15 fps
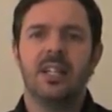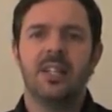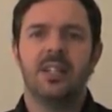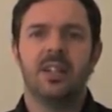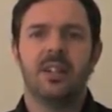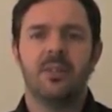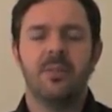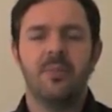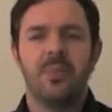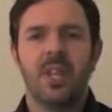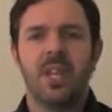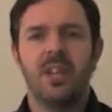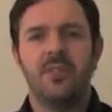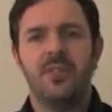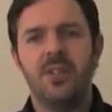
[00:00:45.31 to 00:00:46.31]
Now,
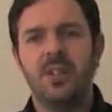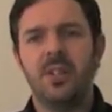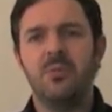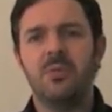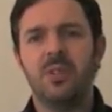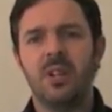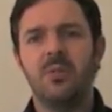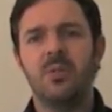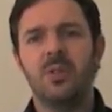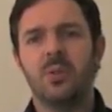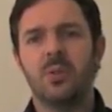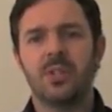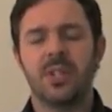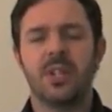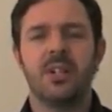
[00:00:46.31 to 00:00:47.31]
if you don't know
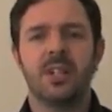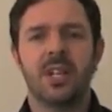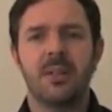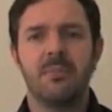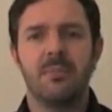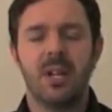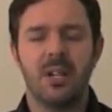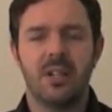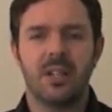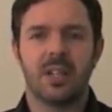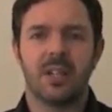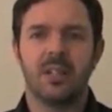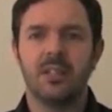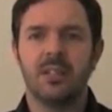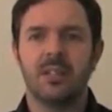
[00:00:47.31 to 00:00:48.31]
your target
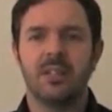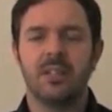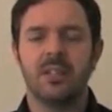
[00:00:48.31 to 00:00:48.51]
market,